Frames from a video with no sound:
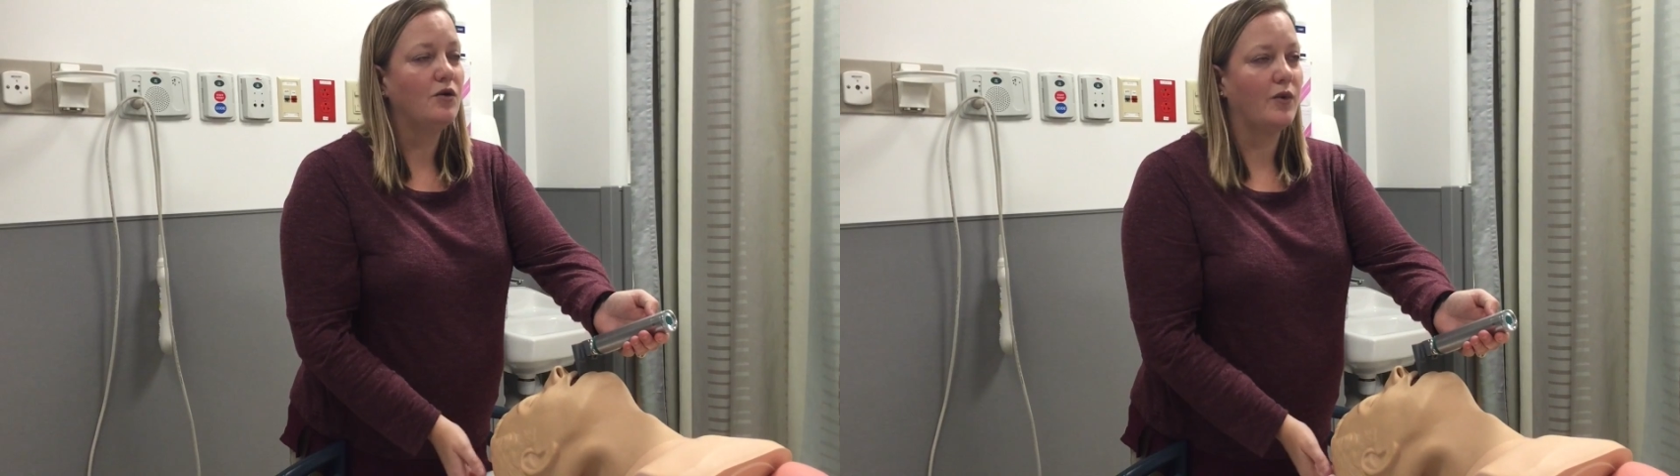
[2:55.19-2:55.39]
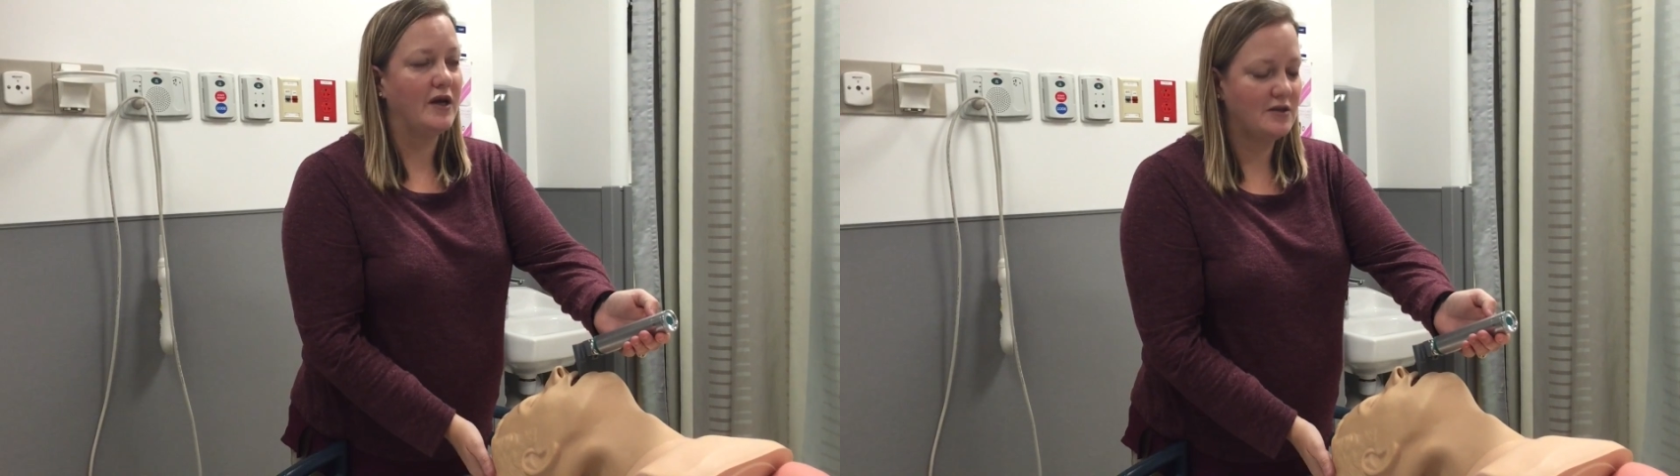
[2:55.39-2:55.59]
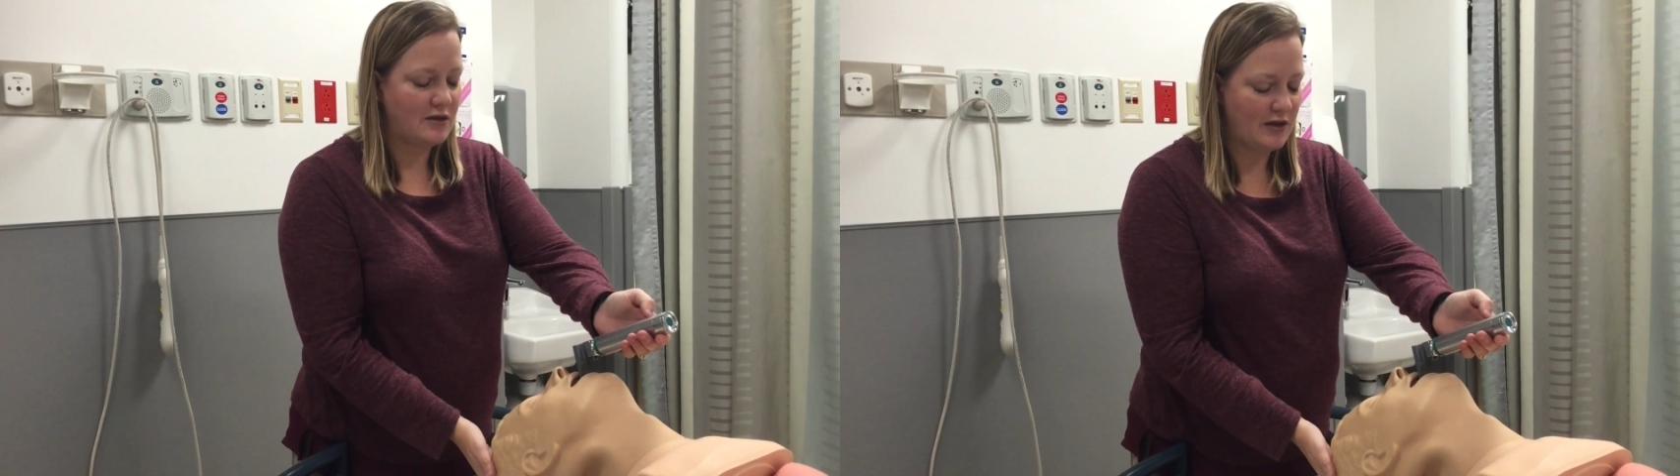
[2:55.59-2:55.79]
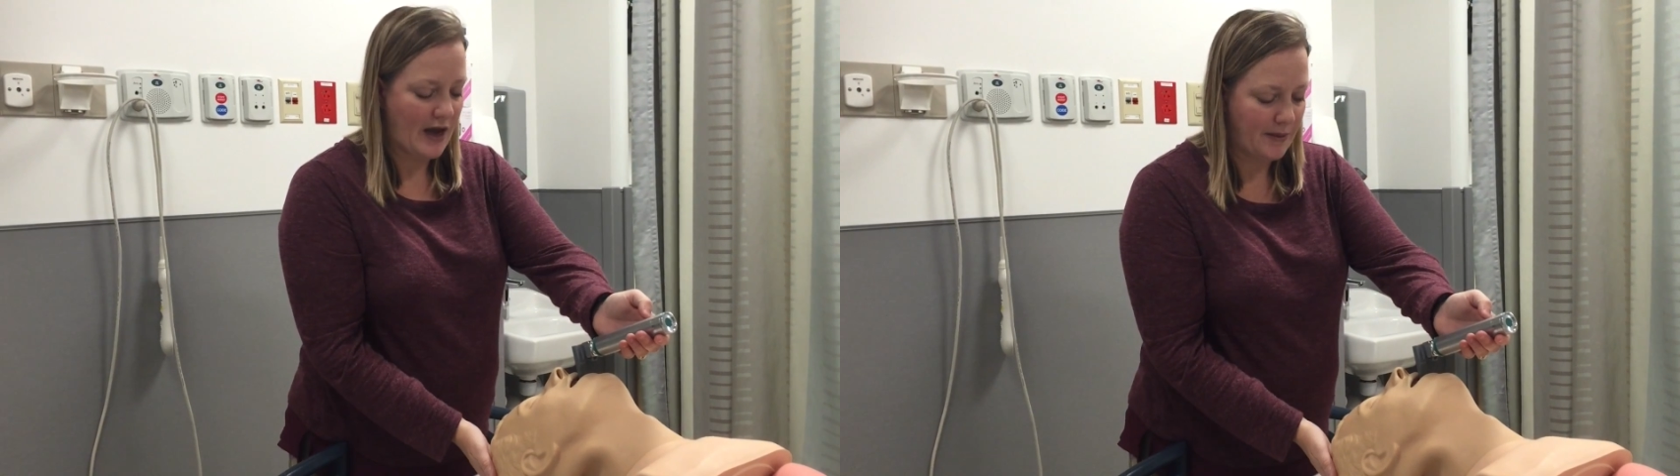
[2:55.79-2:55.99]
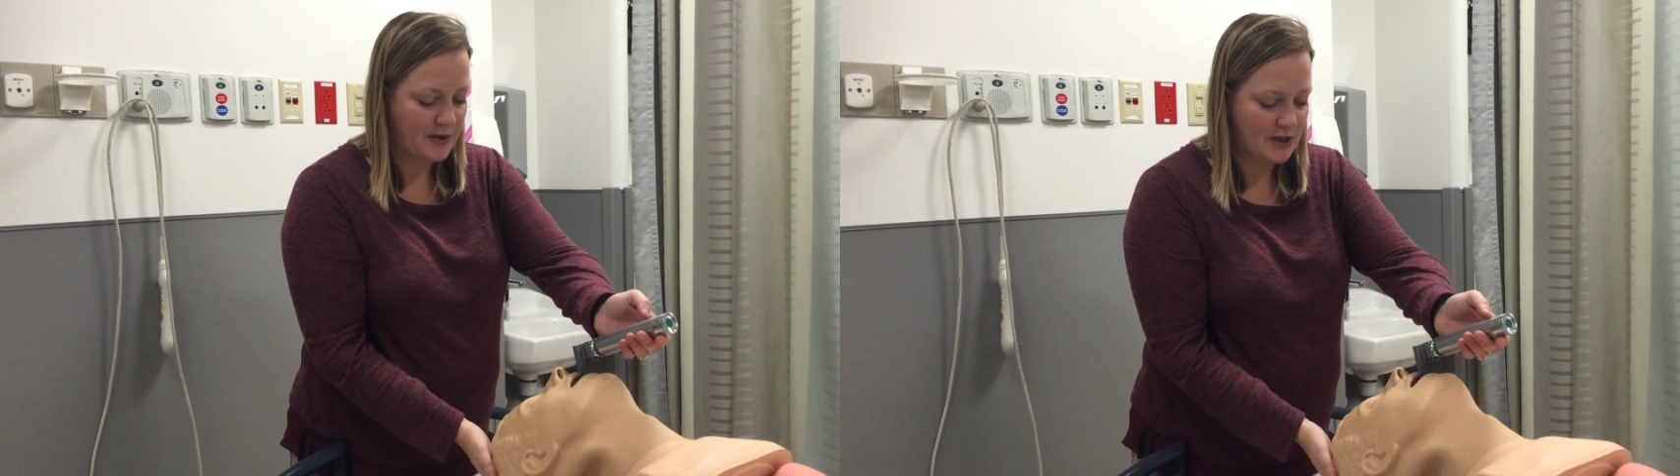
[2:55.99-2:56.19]
raise it to the
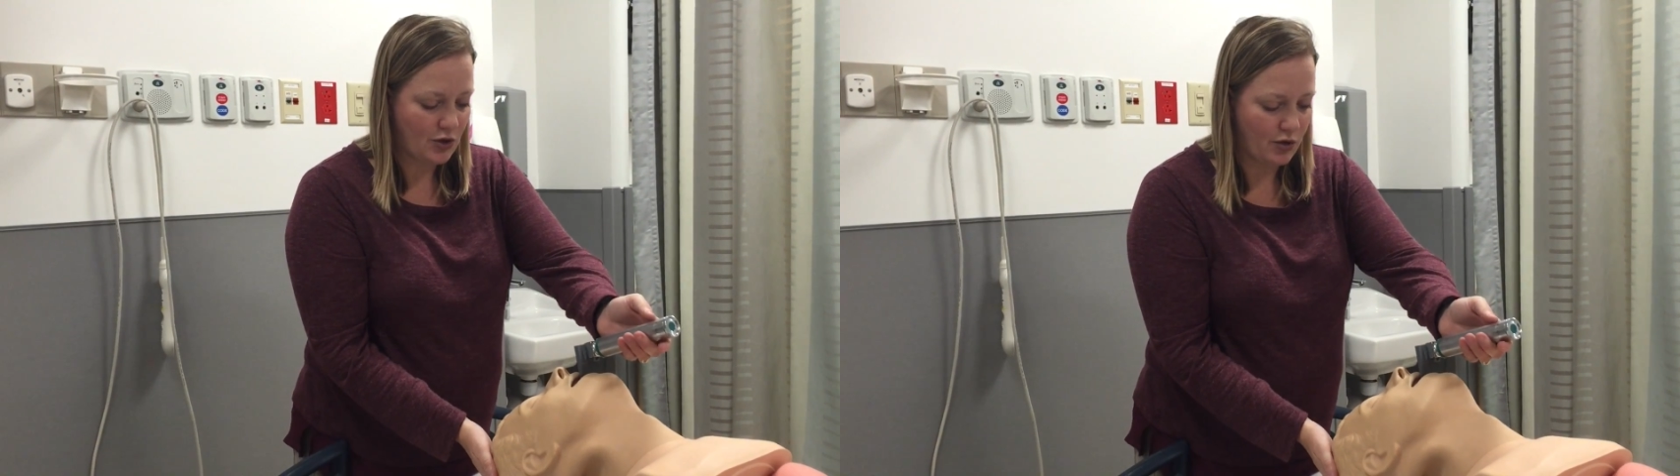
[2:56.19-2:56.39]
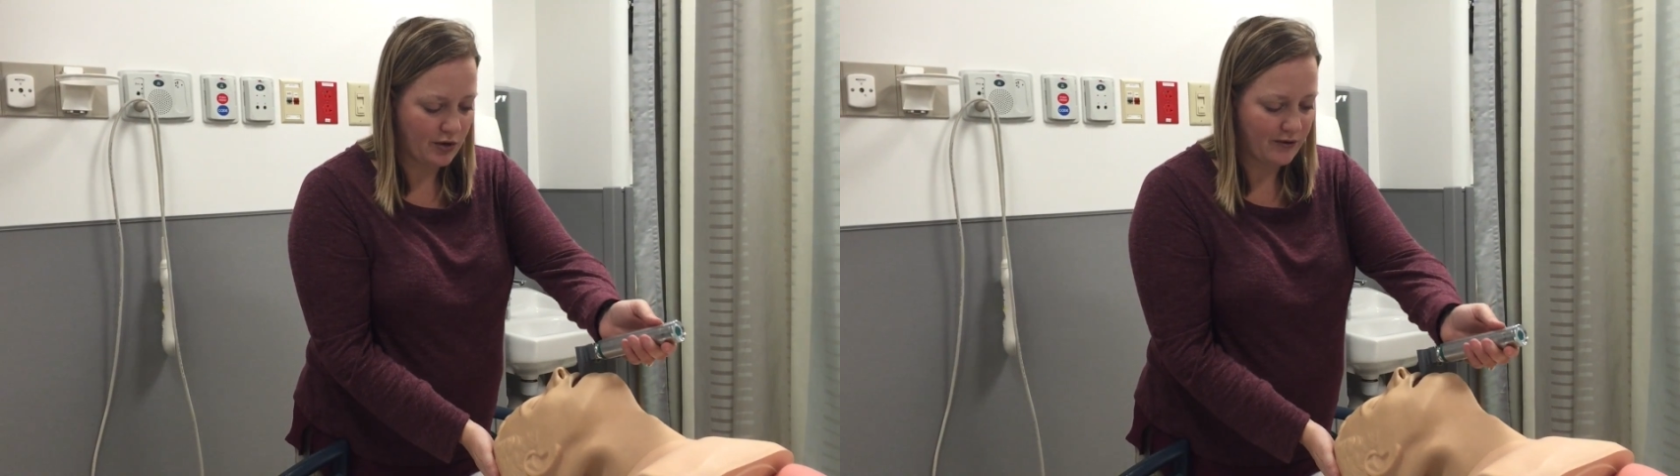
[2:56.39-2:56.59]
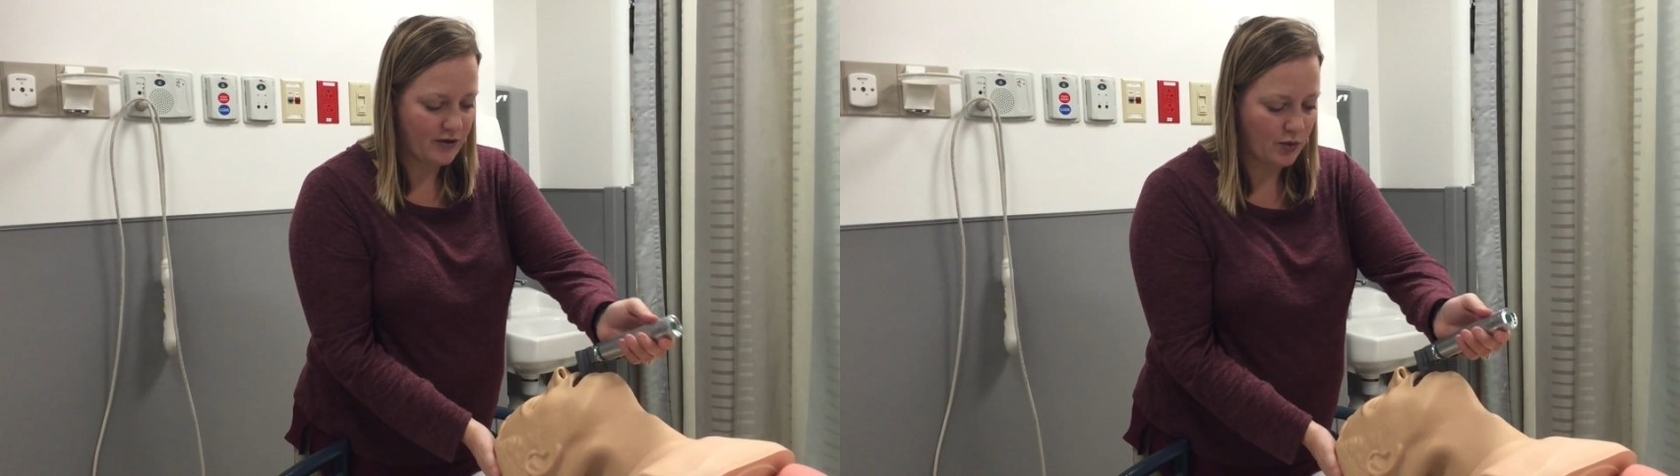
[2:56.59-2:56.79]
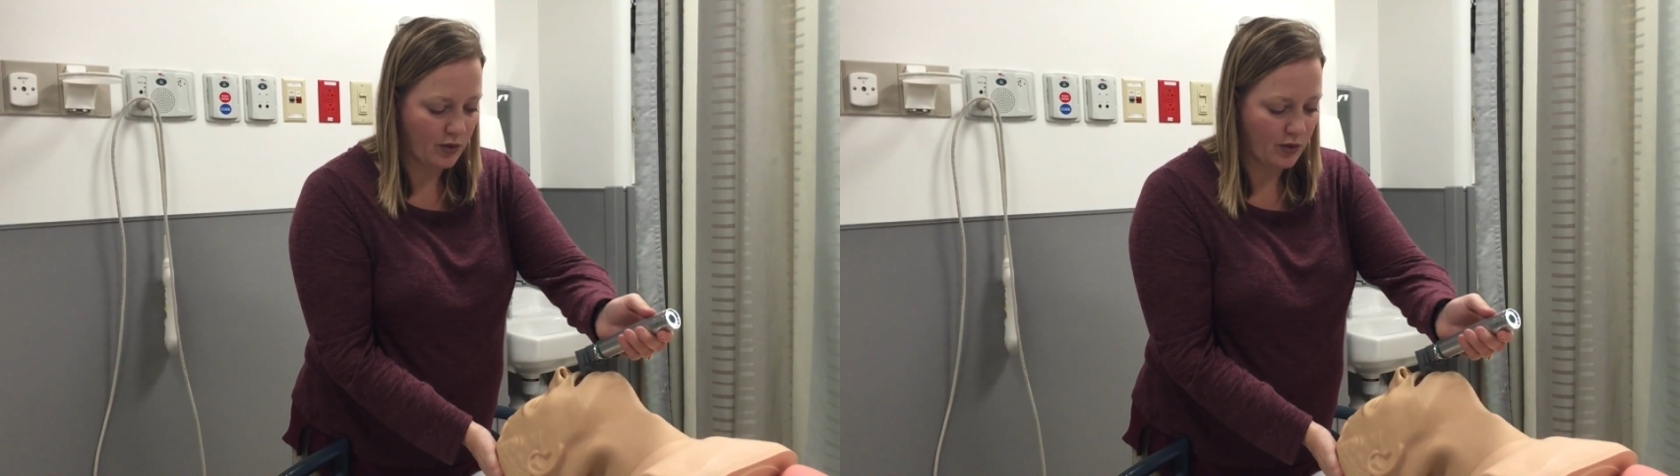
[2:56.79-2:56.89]
opposite corner of the